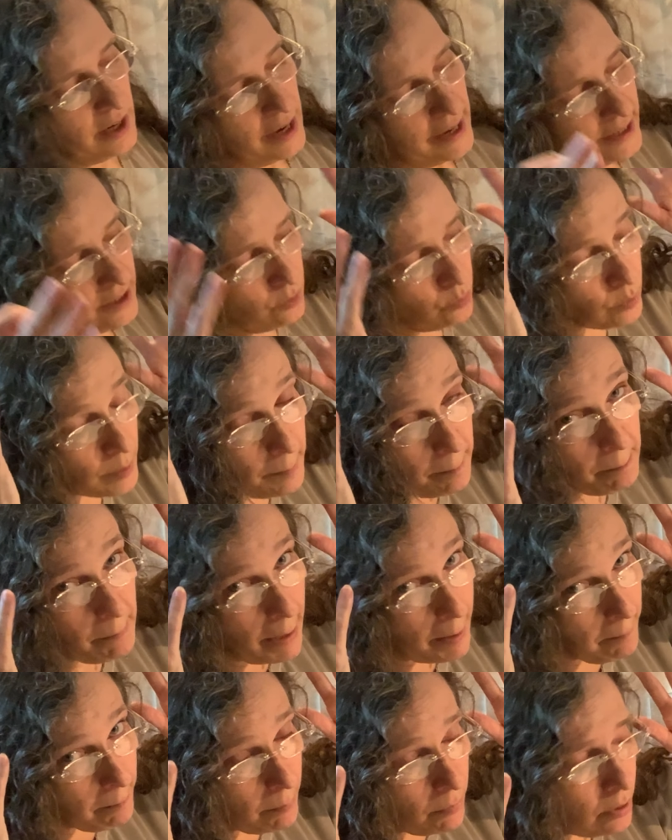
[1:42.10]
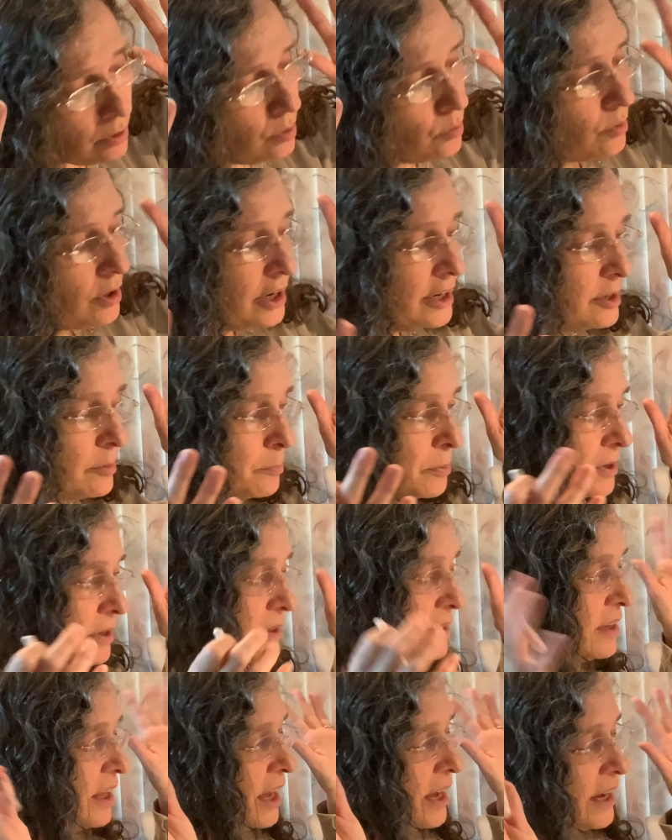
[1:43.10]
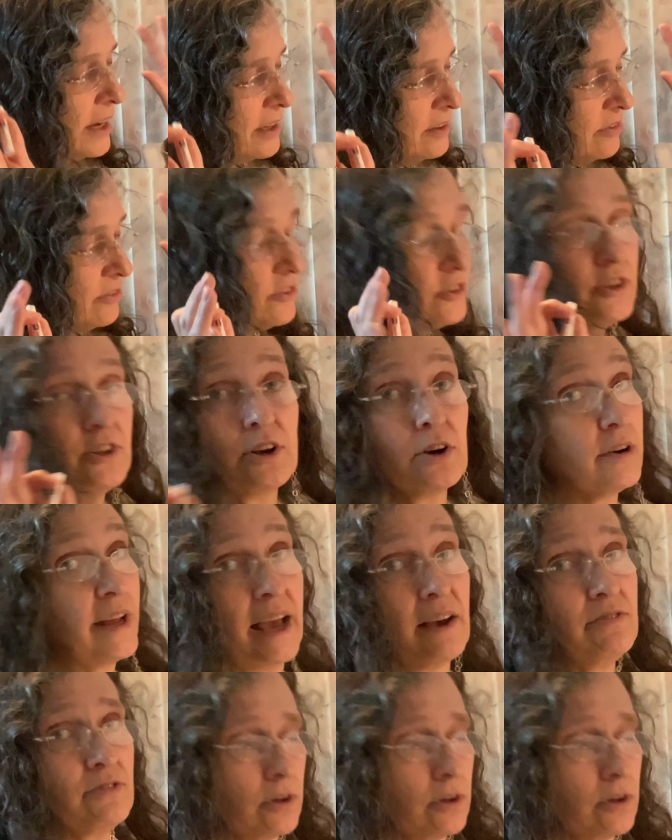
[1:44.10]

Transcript: kind of remember where you put lines. You don't have